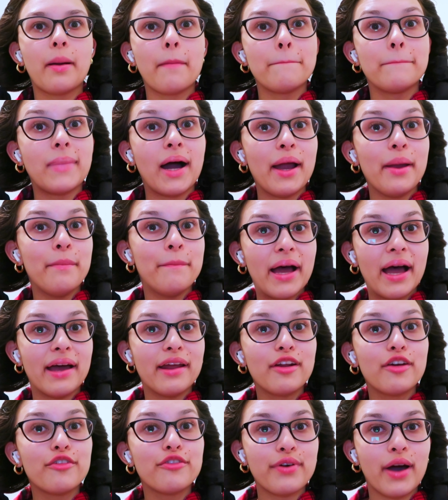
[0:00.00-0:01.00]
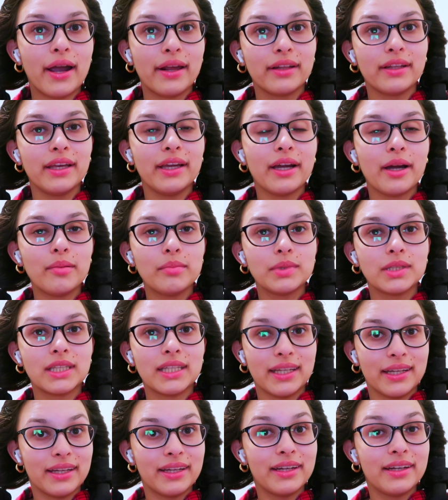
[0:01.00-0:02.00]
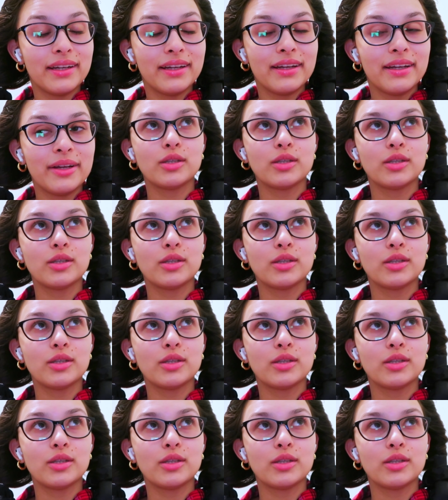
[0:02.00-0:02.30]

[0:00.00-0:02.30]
my bed finally comes in